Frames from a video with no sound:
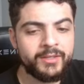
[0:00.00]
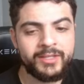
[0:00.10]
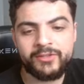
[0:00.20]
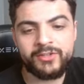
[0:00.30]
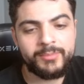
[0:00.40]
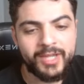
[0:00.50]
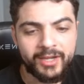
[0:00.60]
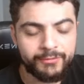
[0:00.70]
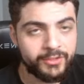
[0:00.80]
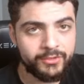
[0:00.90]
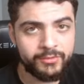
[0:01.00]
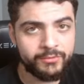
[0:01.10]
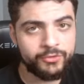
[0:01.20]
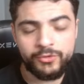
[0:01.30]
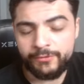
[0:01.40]
then it's going to be hard
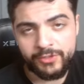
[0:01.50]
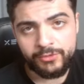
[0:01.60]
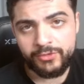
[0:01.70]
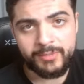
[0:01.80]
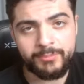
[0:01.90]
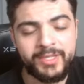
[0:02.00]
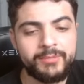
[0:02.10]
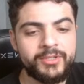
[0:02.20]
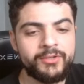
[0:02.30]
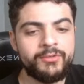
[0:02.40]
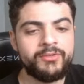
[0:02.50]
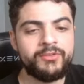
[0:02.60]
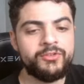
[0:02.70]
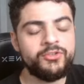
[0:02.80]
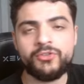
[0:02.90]
for you to compete
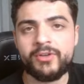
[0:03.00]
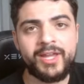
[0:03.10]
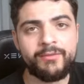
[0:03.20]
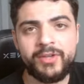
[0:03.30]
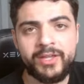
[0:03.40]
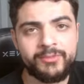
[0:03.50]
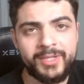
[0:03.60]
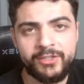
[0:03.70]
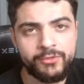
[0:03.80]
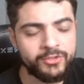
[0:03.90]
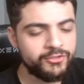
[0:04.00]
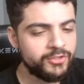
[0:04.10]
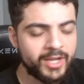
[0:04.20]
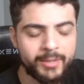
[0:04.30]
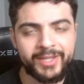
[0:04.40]
because you just don't have as many units, you
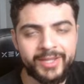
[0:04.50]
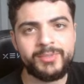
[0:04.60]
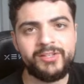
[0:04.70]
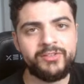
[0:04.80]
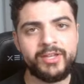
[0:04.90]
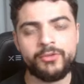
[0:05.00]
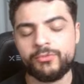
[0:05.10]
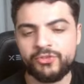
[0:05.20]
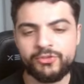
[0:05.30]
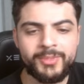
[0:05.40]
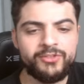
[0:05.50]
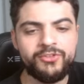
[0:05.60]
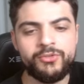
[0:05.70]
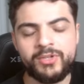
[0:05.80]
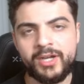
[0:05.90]
can't make as many sales, which
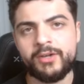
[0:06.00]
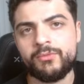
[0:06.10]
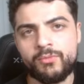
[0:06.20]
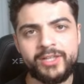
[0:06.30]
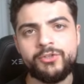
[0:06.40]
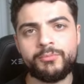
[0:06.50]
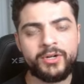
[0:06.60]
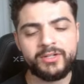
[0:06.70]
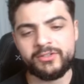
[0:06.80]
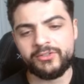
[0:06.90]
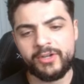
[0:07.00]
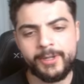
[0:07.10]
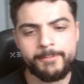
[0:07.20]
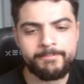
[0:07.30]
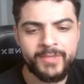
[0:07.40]
means you can't rank your product as
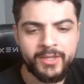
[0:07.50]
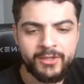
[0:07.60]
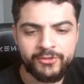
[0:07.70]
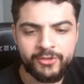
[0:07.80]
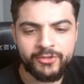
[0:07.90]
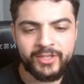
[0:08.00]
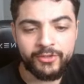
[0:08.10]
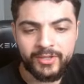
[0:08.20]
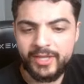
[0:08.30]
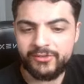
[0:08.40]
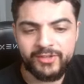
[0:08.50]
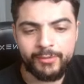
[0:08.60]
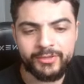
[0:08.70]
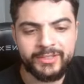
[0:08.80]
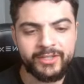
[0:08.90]
high. So it's okay to
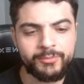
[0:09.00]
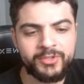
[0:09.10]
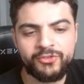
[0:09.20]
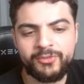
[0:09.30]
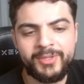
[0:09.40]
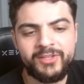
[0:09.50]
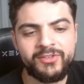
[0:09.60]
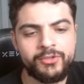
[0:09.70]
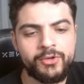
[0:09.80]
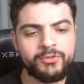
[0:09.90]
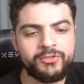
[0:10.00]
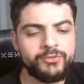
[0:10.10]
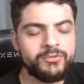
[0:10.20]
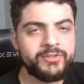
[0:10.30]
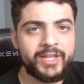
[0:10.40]
start with less, but it just means that you're going
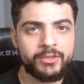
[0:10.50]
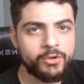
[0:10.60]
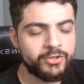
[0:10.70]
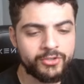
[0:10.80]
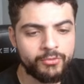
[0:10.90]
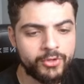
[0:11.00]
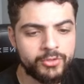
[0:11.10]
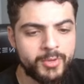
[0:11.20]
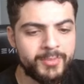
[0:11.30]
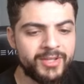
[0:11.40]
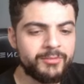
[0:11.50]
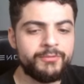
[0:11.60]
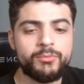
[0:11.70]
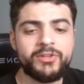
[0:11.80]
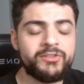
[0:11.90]
to take longer to grow your momentum.
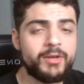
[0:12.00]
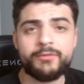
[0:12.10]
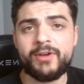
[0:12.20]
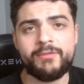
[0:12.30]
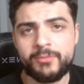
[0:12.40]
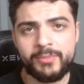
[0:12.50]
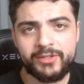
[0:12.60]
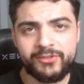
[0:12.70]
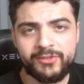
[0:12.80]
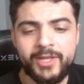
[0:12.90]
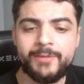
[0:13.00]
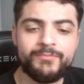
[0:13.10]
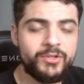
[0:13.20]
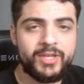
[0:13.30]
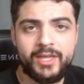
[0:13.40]
If you want to start with 500 bucks,
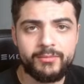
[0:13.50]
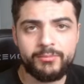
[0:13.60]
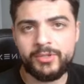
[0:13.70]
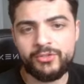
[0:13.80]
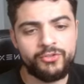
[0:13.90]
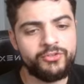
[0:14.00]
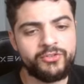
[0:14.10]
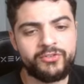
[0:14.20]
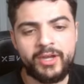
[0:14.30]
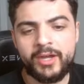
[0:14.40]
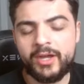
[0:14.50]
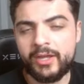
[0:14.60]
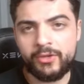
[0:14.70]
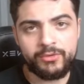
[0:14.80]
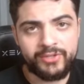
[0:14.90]
you can, but you just are
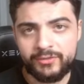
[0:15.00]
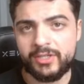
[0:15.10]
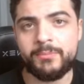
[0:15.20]
going to have to